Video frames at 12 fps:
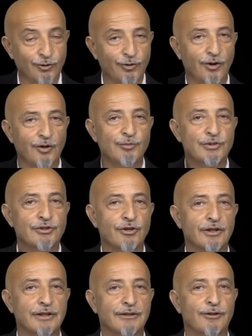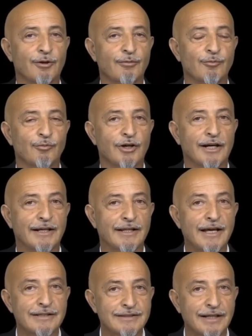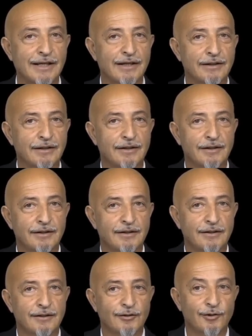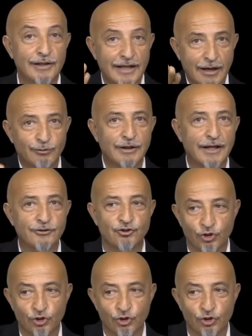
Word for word: No, Quran is a holy book. Idiot.